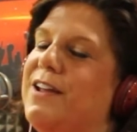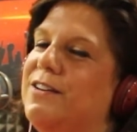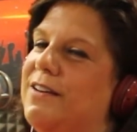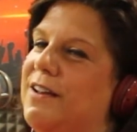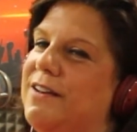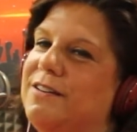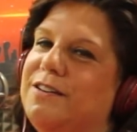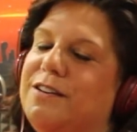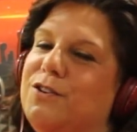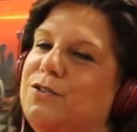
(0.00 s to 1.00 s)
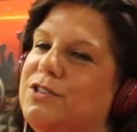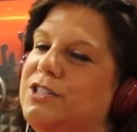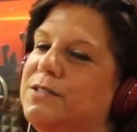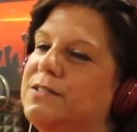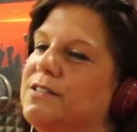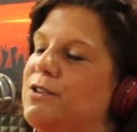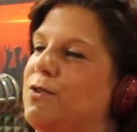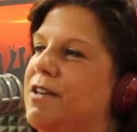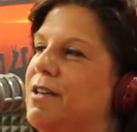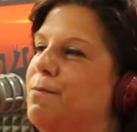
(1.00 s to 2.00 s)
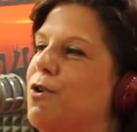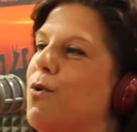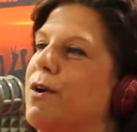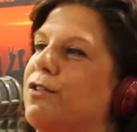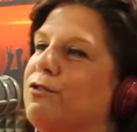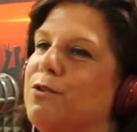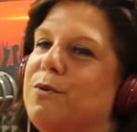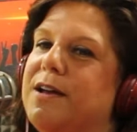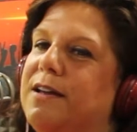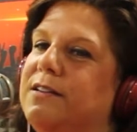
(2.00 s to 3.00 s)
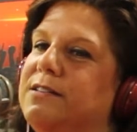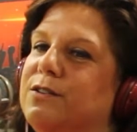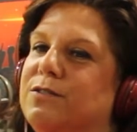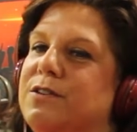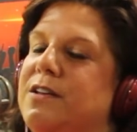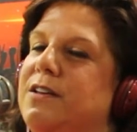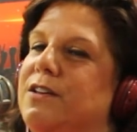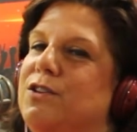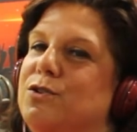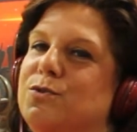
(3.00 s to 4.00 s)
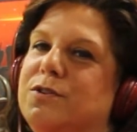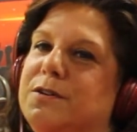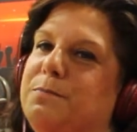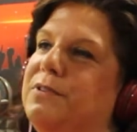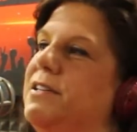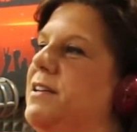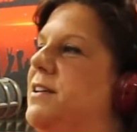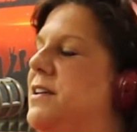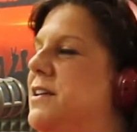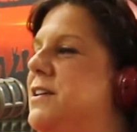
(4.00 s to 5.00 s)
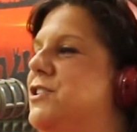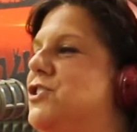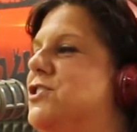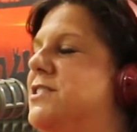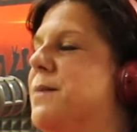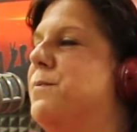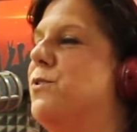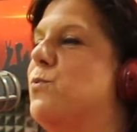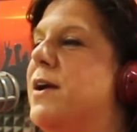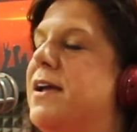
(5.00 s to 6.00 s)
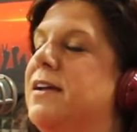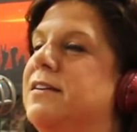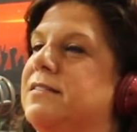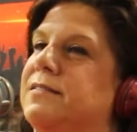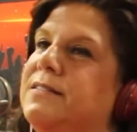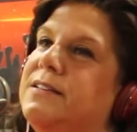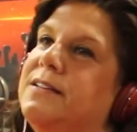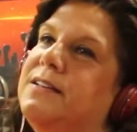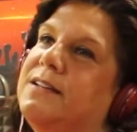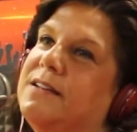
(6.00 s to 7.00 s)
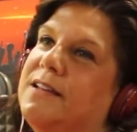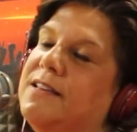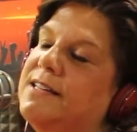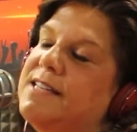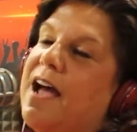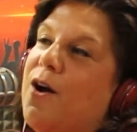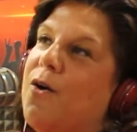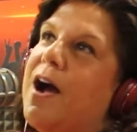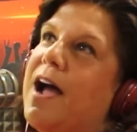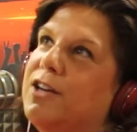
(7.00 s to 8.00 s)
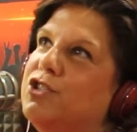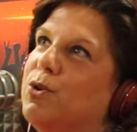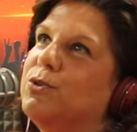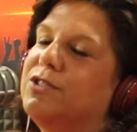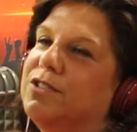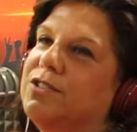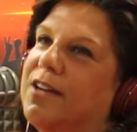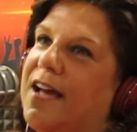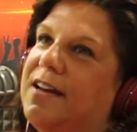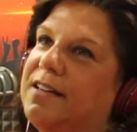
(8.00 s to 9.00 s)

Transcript: and and you just you keep going through it until you complete each step of the way yeah yeah. And that's how I chose to look at it.